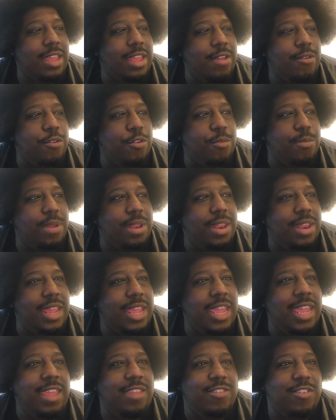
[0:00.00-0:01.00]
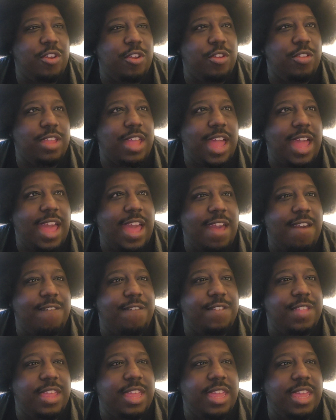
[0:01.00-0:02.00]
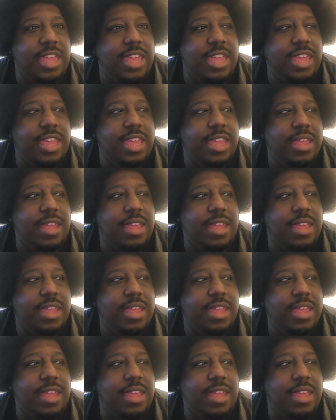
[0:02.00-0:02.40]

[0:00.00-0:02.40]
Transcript: it would have been easier to have the